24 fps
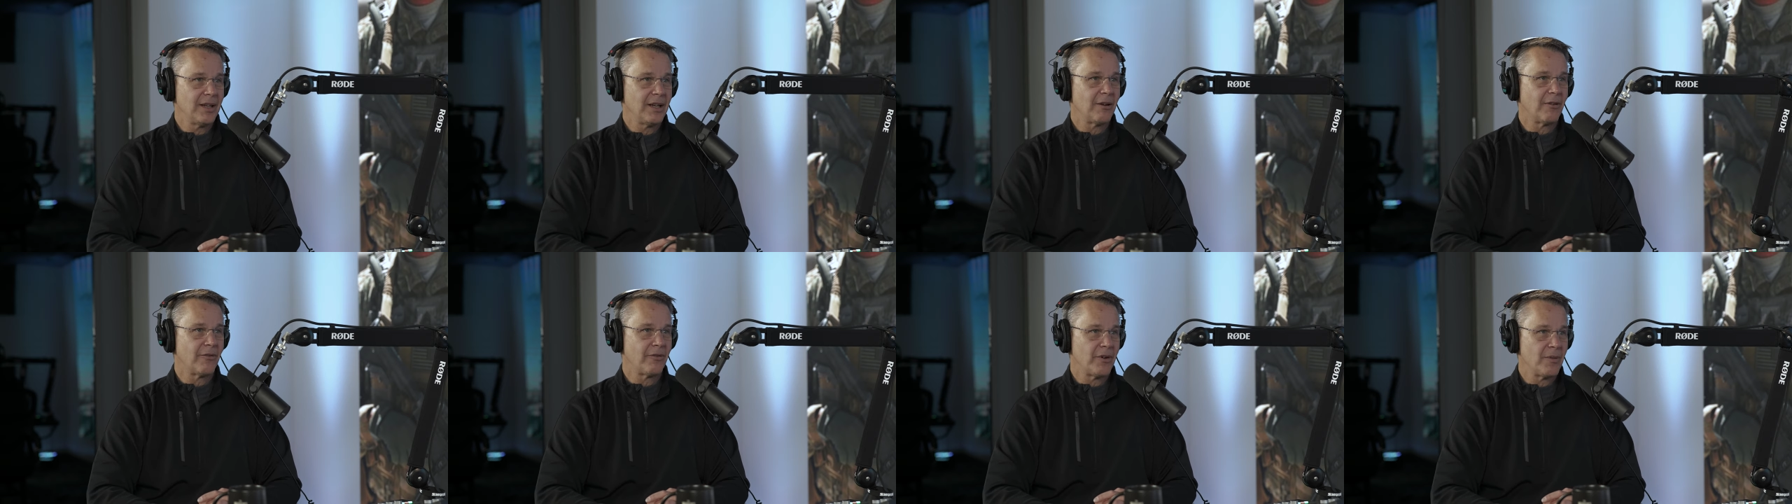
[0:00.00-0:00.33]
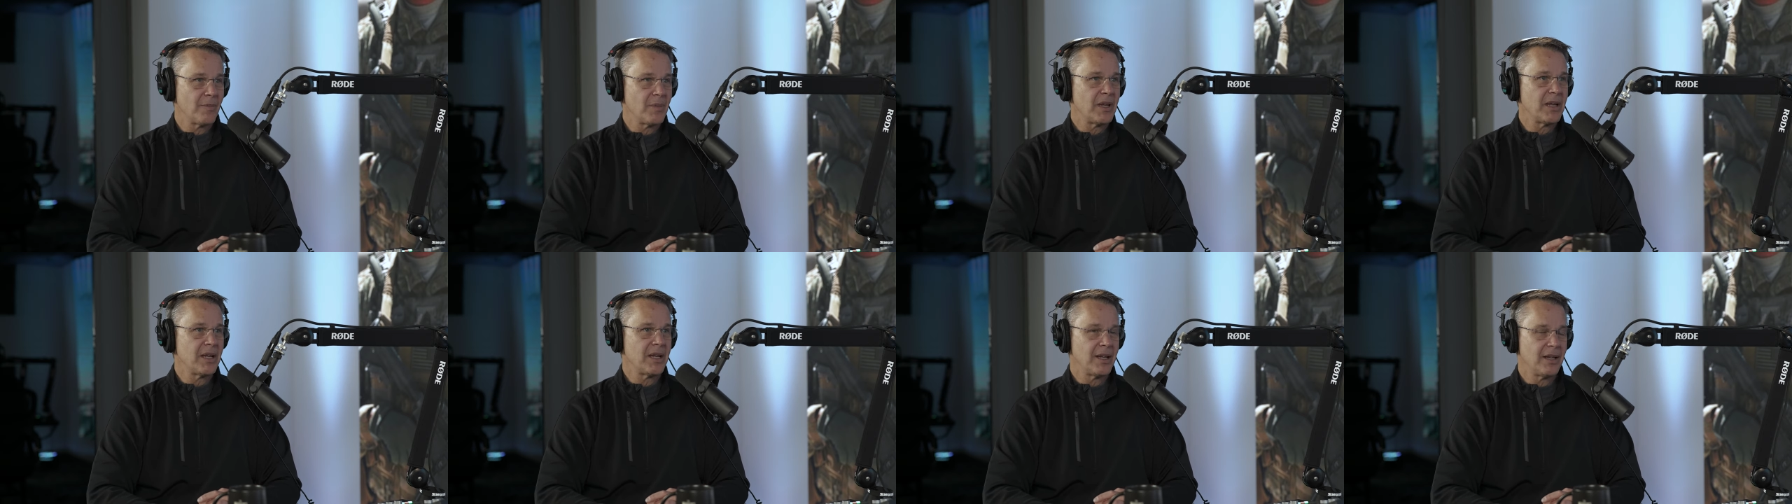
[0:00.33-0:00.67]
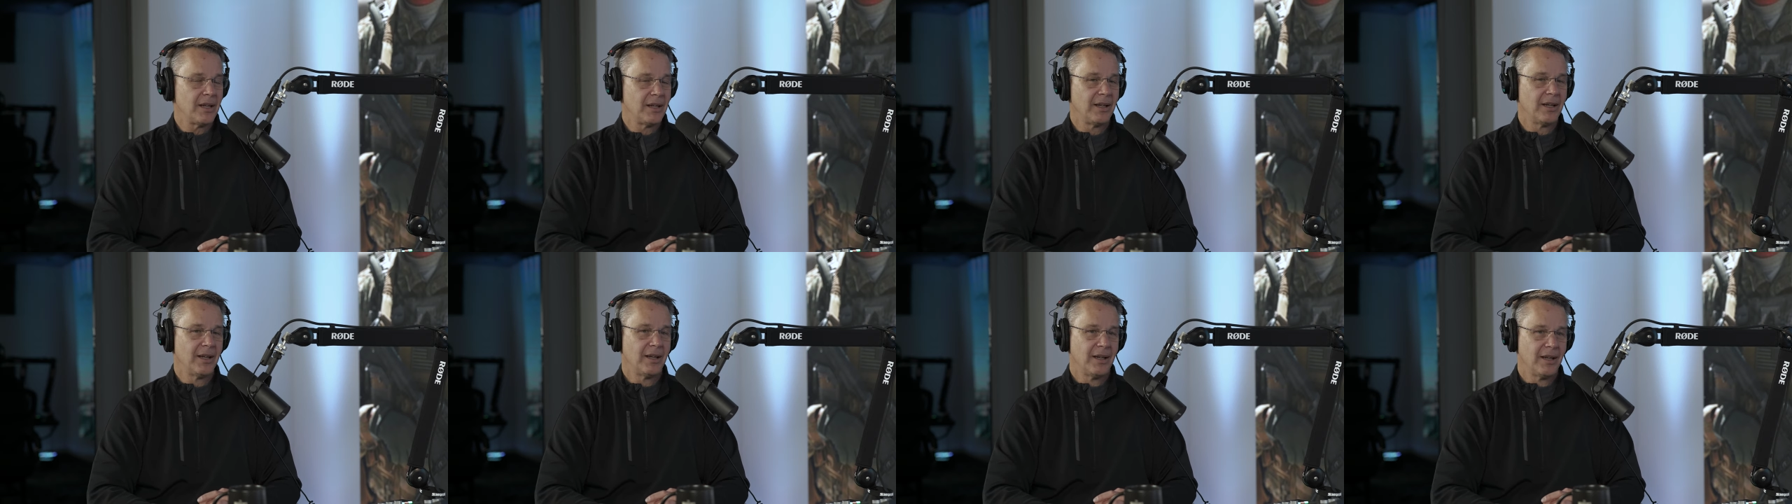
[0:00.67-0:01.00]
you know, for
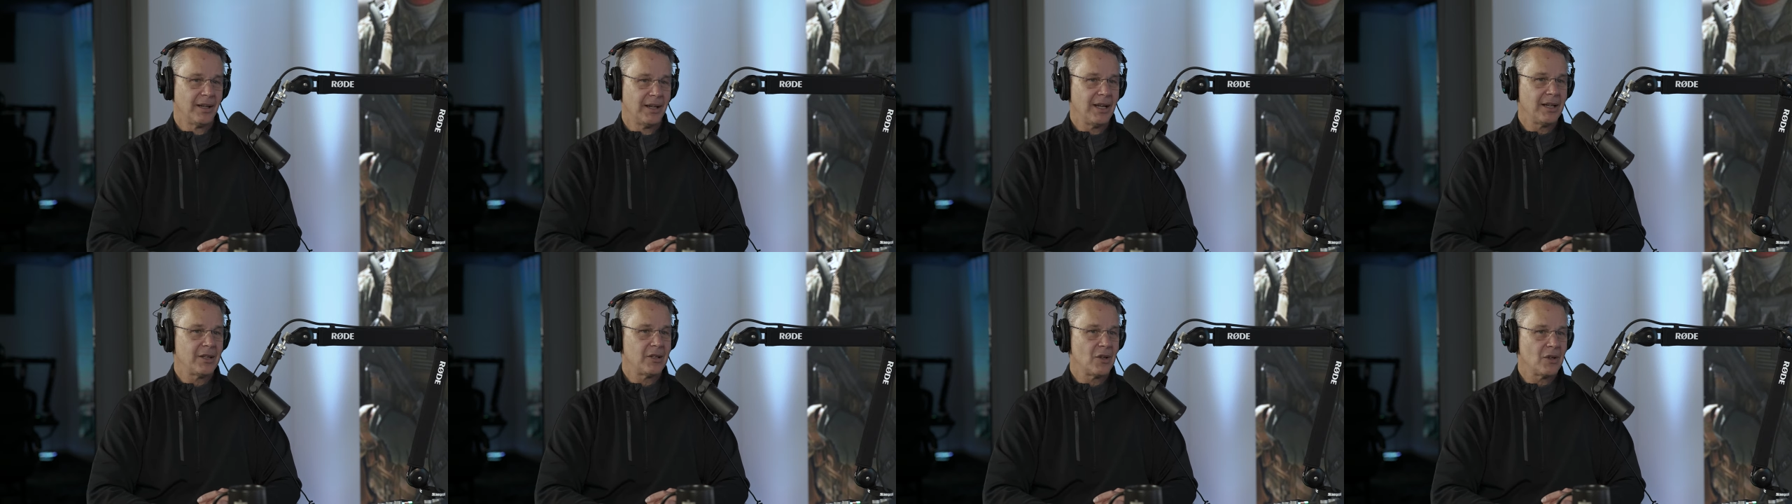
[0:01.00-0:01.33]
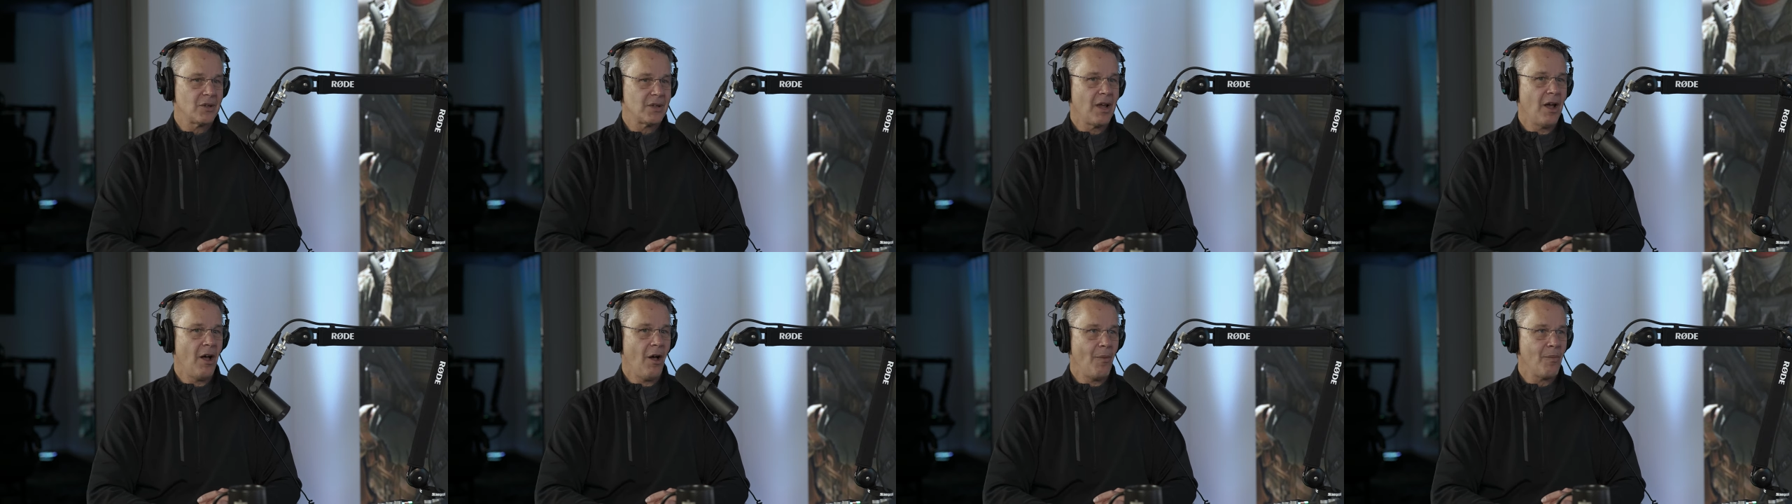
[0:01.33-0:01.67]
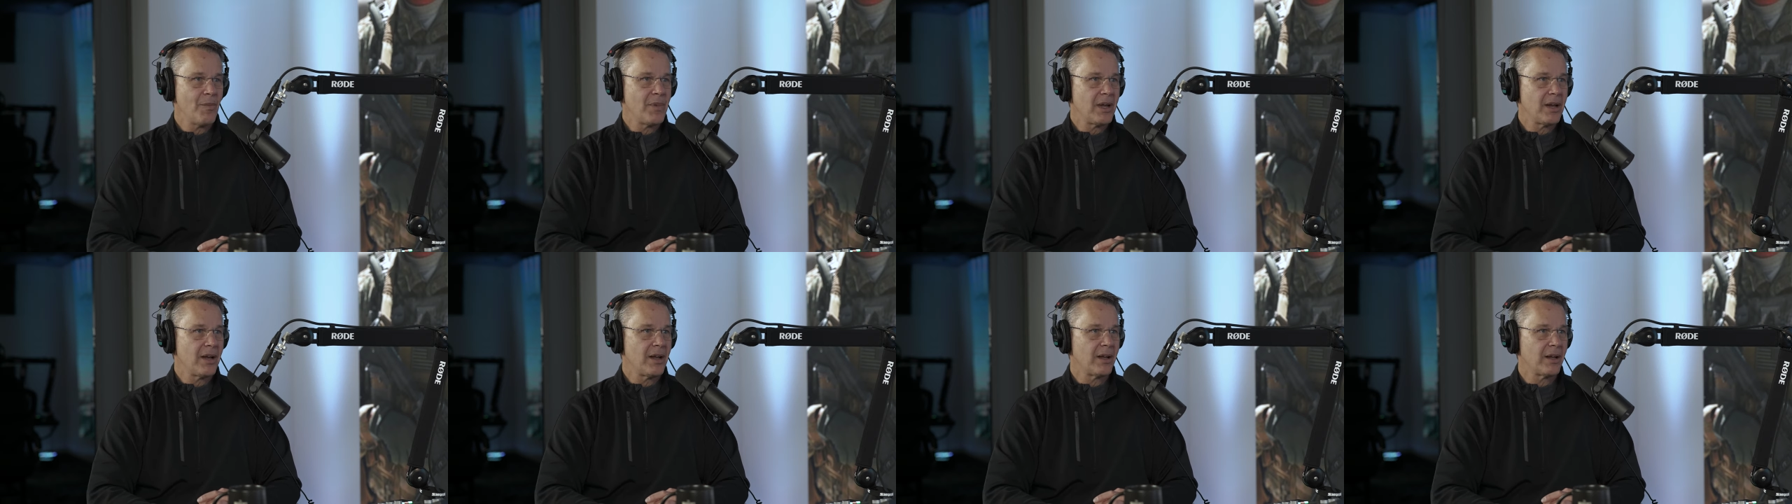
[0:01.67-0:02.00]
me, it just
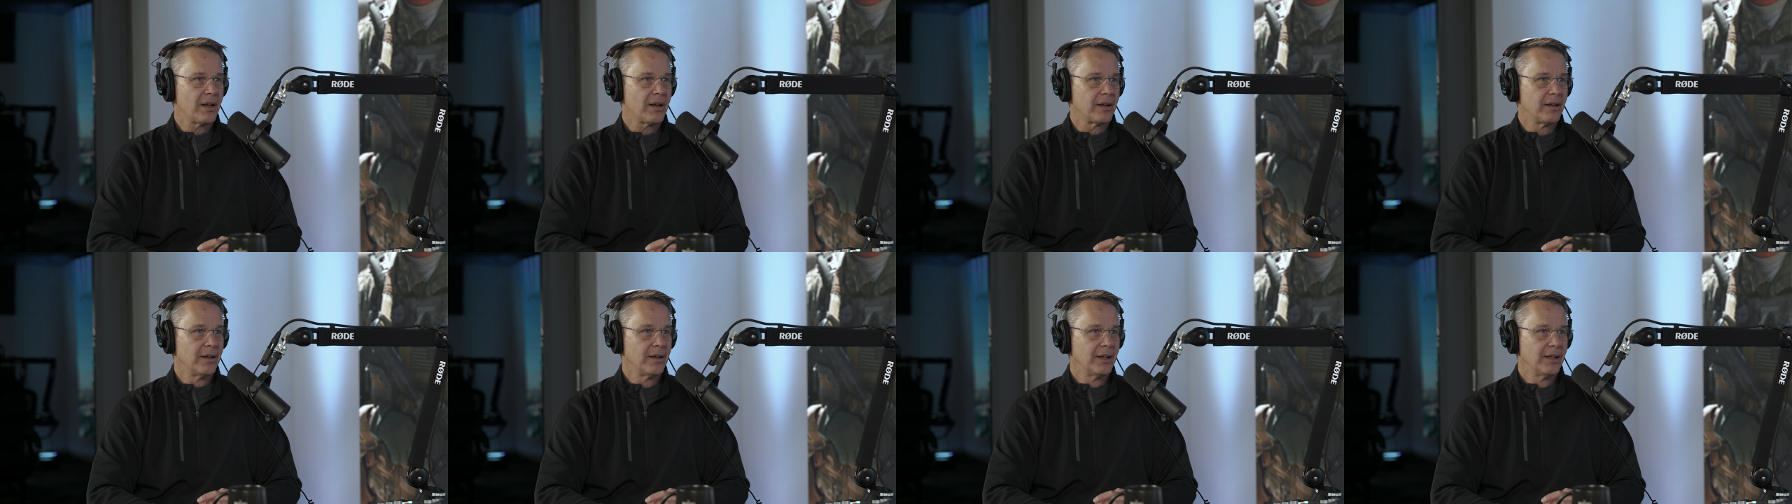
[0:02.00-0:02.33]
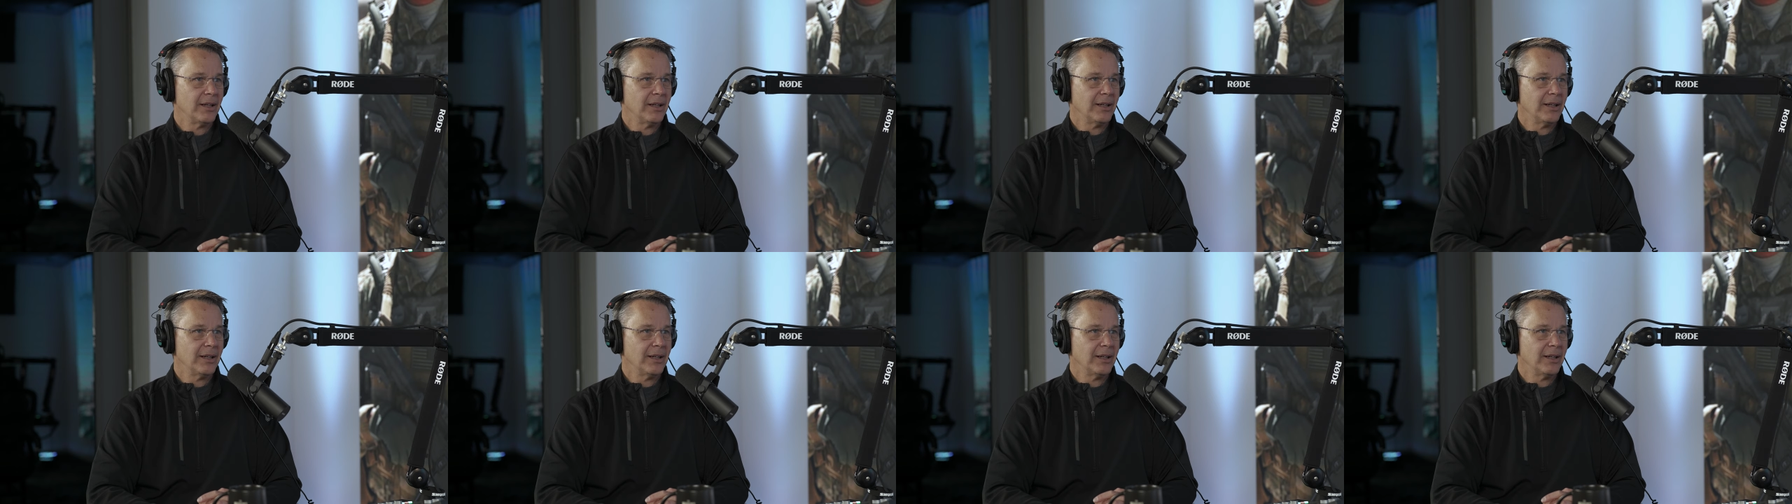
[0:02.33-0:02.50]
helped me to,